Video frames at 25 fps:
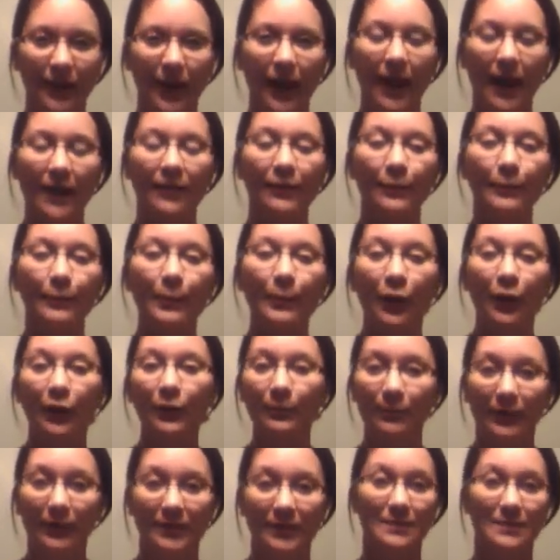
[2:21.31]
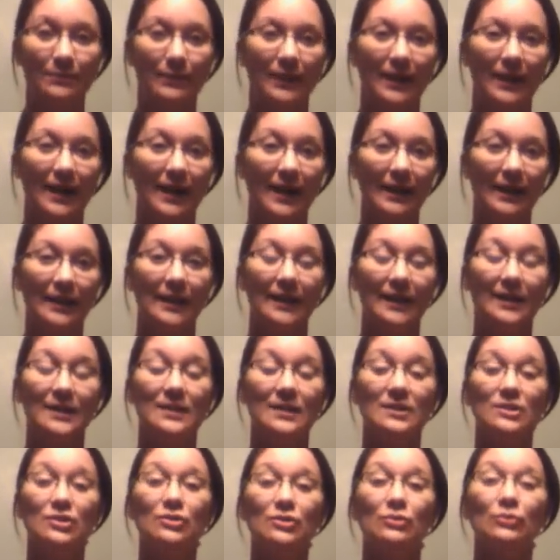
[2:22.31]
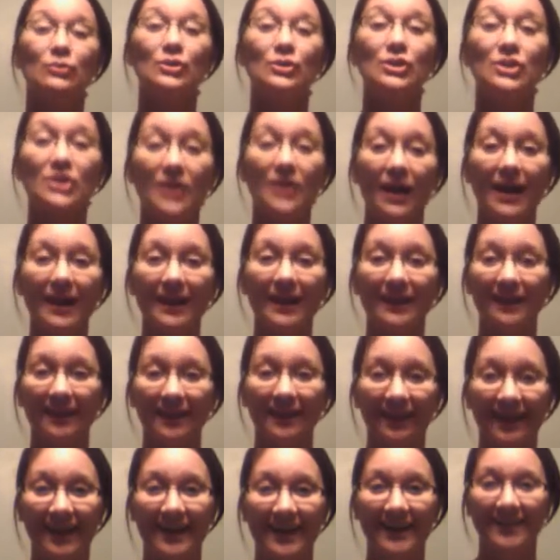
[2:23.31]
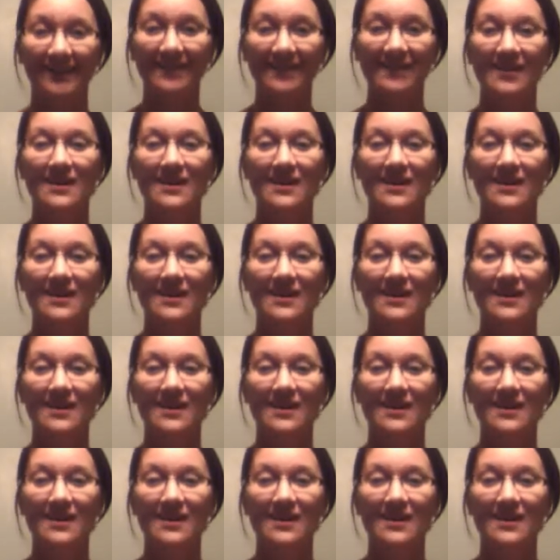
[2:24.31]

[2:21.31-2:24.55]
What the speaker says: and the purpose behind it is to shine the light